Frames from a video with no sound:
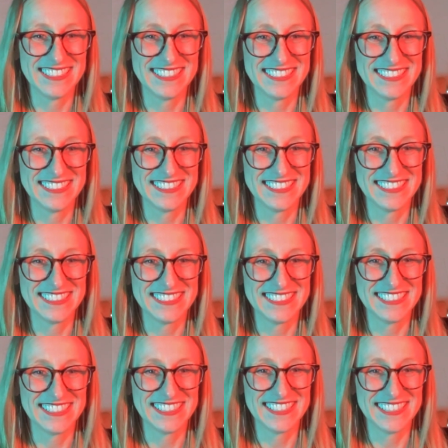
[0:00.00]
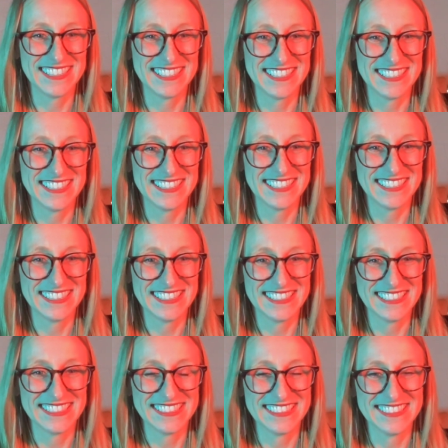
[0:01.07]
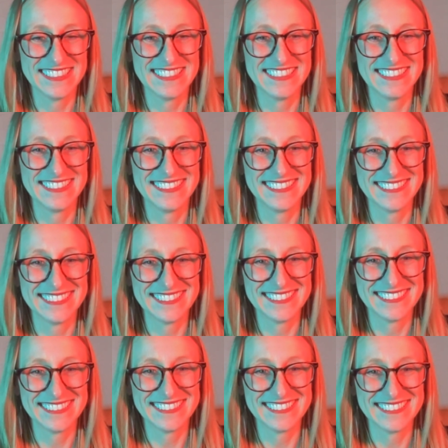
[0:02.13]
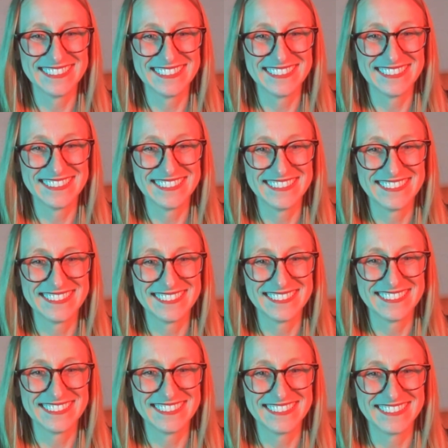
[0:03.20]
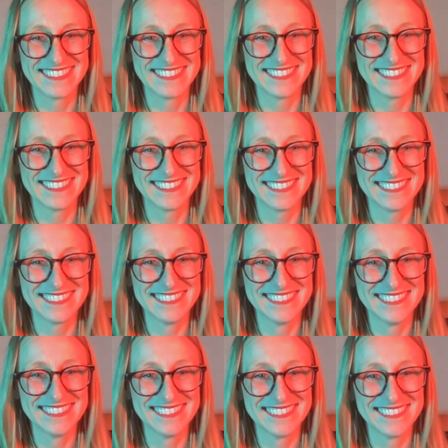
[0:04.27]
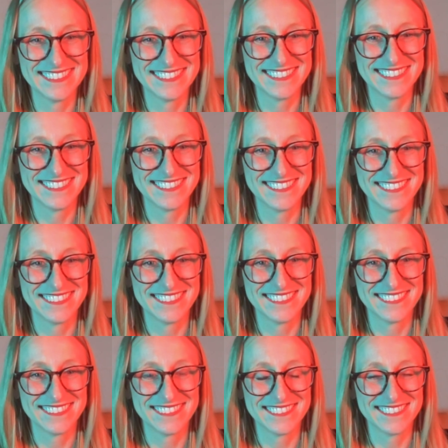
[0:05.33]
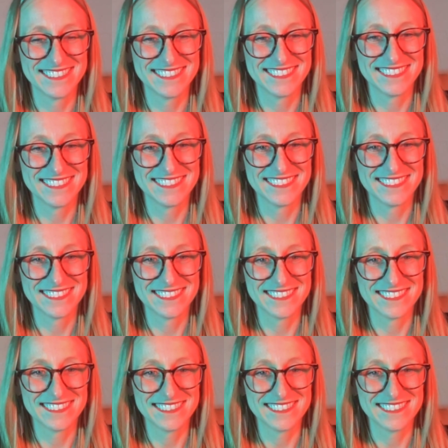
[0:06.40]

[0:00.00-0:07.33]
No words are spoken by the person on screen.